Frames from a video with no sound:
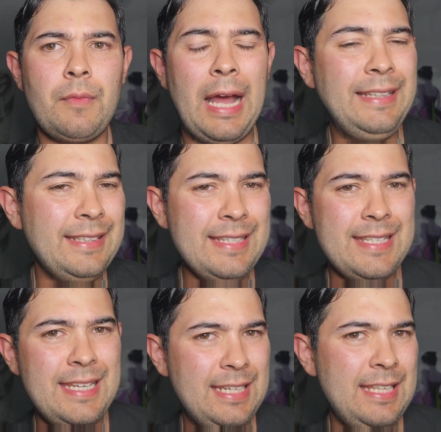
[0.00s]
I didn't
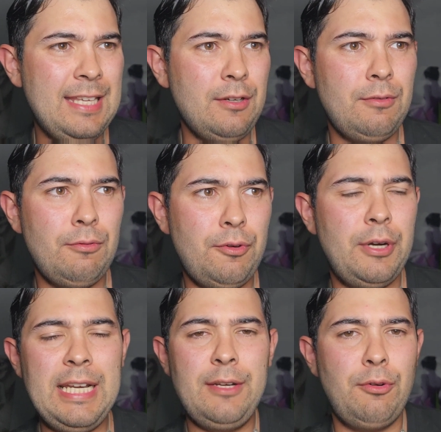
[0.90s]
see anything
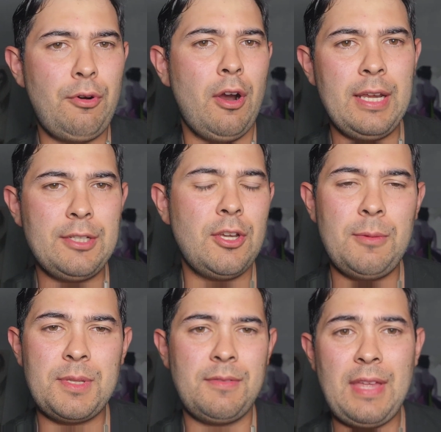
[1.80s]
really wrong in
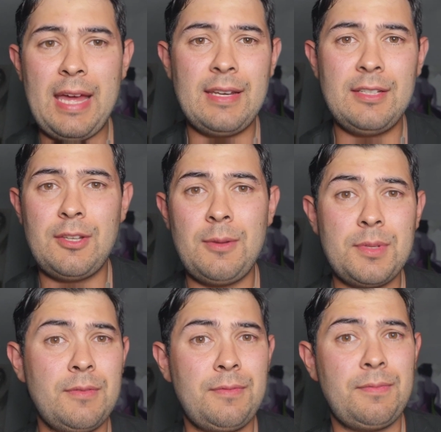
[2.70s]
terms of that, in
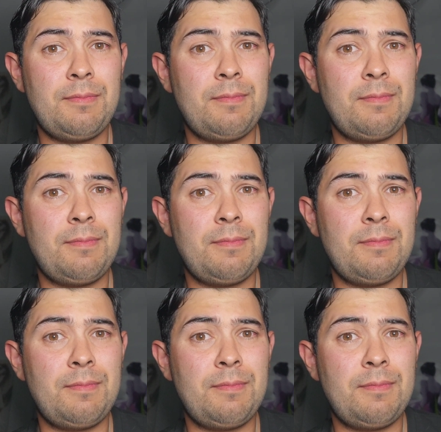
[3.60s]
terms of